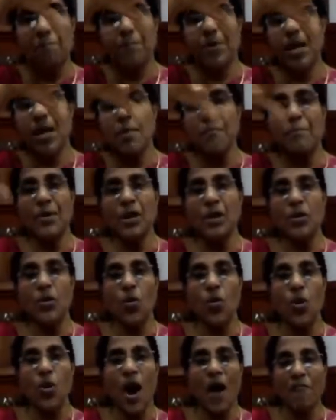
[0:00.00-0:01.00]

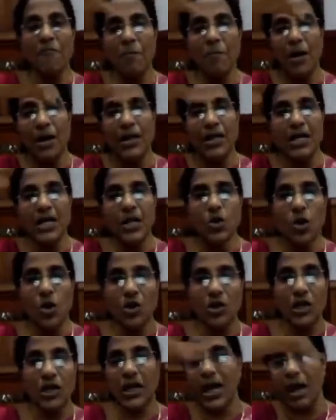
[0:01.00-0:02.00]
people who have money
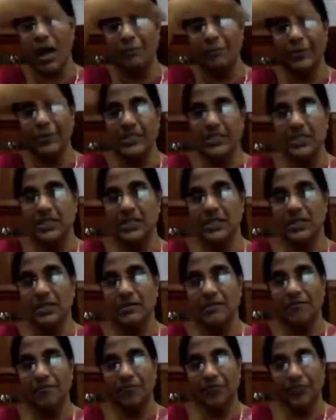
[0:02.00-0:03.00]
or
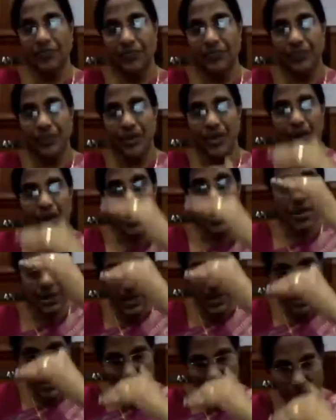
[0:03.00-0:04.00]
capital,
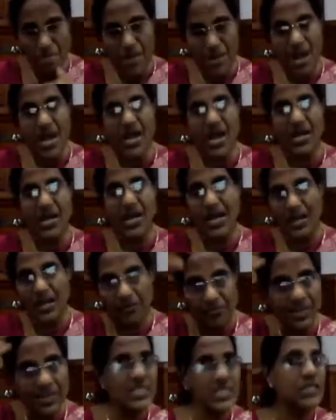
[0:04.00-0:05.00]
they
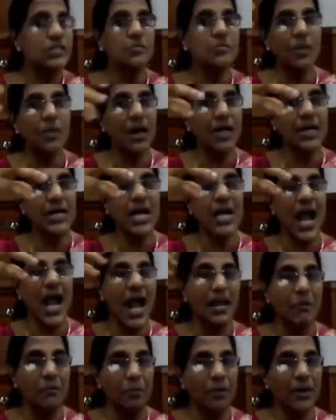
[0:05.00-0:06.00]
invest money
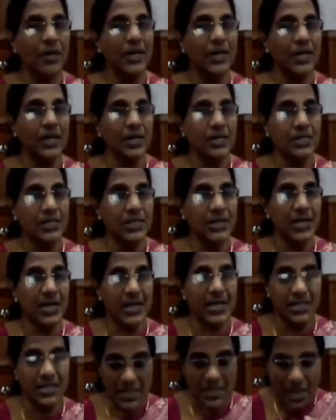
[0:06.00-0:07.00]
and build
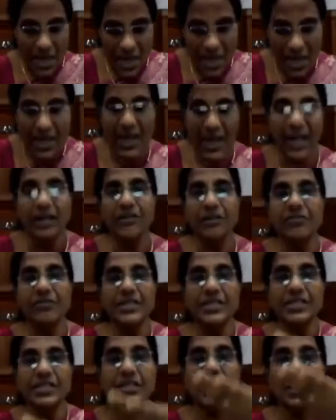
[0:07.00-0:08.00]
industries
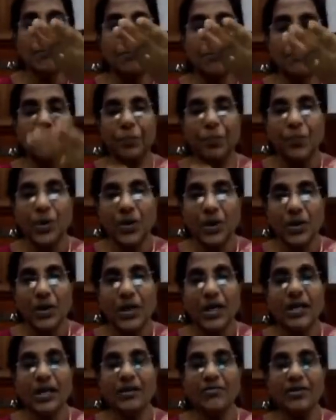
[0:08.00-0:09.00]
in which
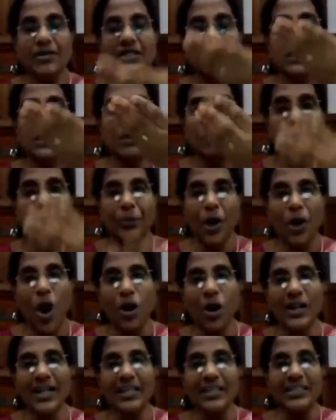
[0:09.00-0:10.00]
the
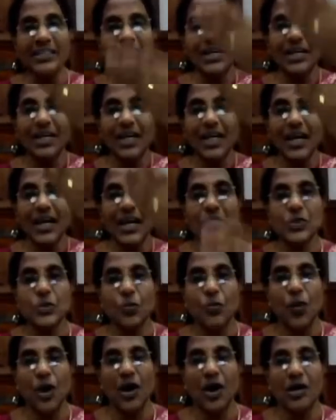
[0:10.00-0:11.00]
proletariat
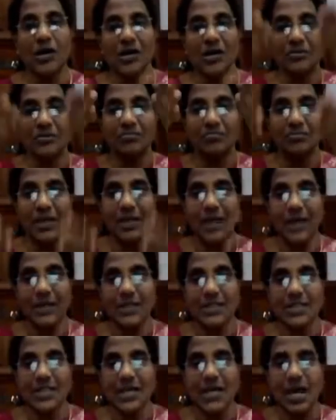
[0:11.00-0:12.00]
work, that
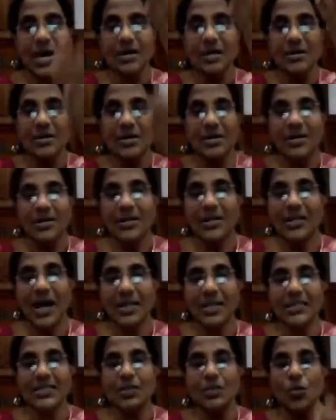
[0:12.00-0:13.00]
is
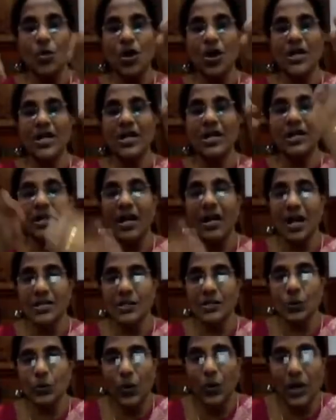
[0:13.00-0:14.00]
the working
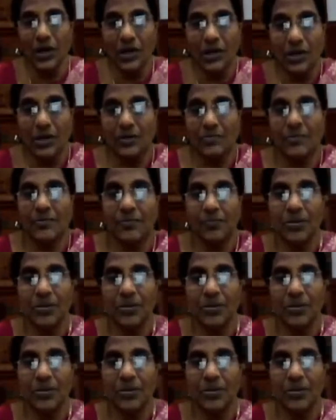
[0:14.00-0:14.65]
class work.